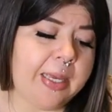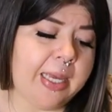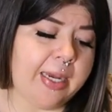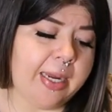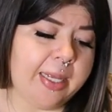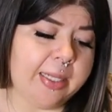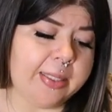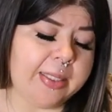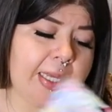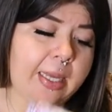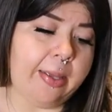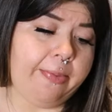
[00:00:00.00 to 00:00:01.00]
and it's
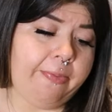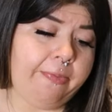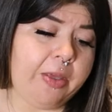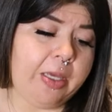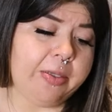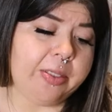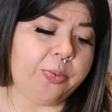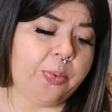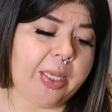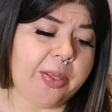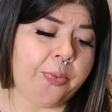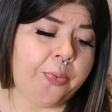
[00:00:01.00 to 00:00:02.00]
infused
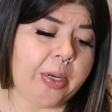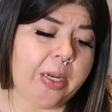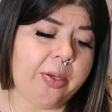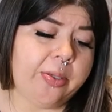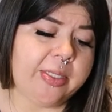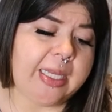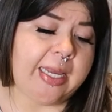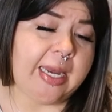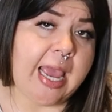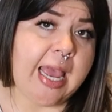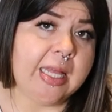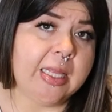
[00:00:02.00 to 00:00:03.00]
with rose
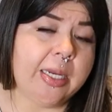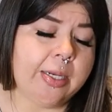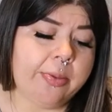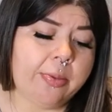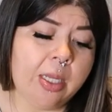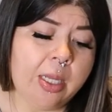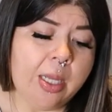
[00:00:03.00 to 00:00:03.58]
and aloe.